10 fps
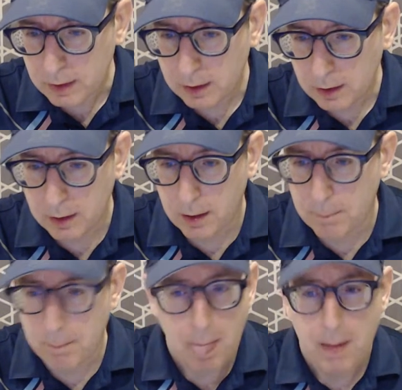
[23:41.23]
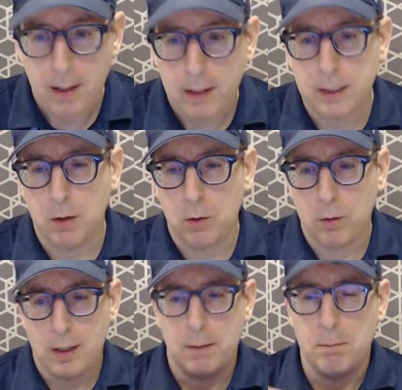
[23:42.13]

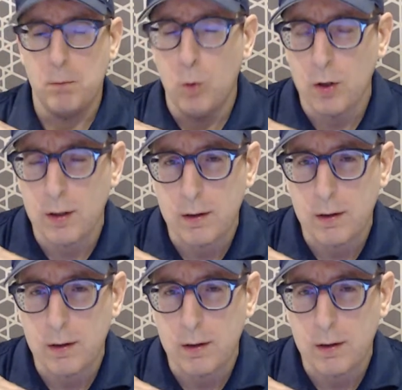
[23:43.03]
more